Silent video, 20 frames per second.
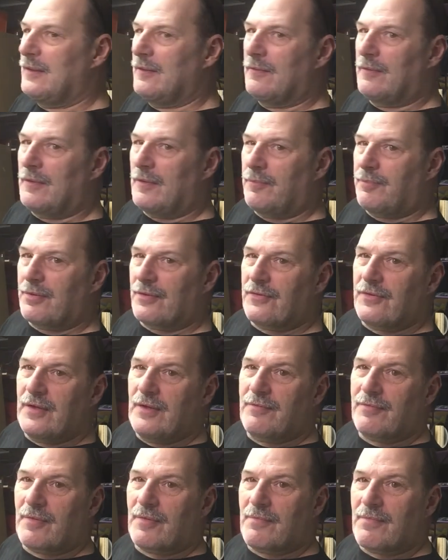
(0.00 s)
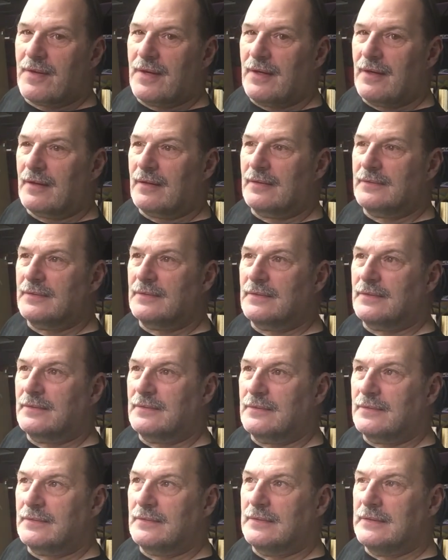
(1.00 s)
we'll proceed from there.
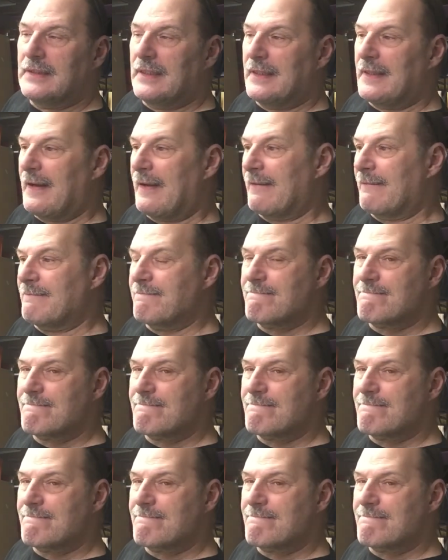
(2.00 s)
Yeah.